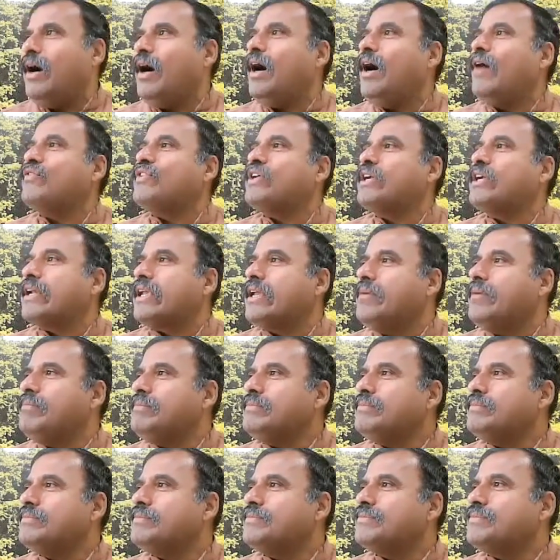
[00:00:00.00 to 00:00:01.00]
of the dream,
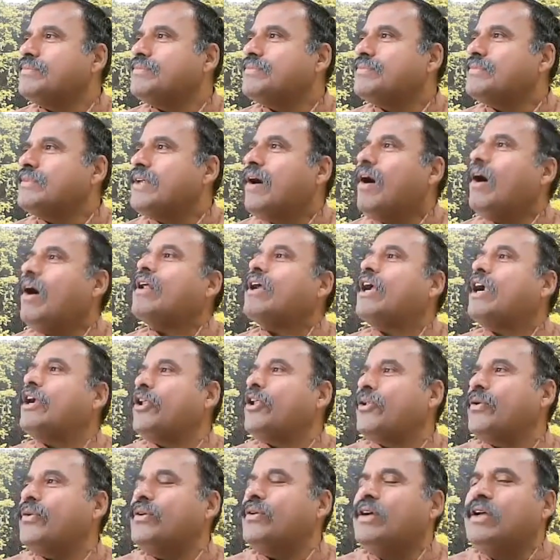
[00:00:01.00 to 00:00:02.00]
or
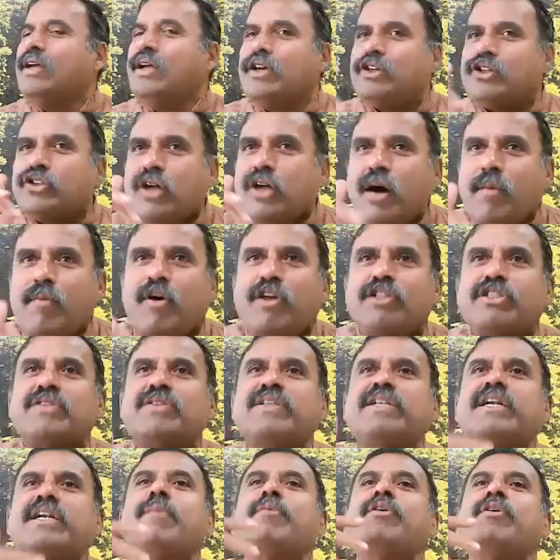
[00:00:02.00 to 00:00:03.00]
continue. Stop
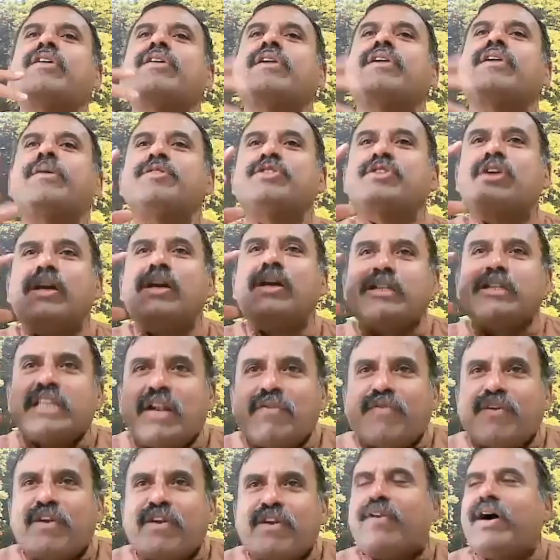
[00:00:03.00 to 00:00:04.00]
conceptualizing, come out of the dream is called
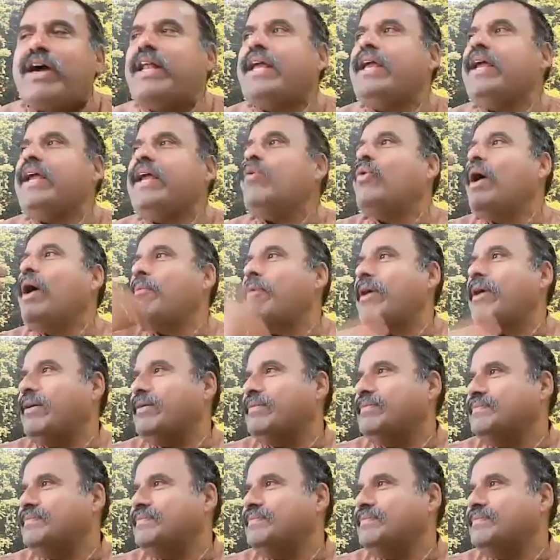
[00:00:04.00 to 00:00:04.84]
self-inquiry. Who am I?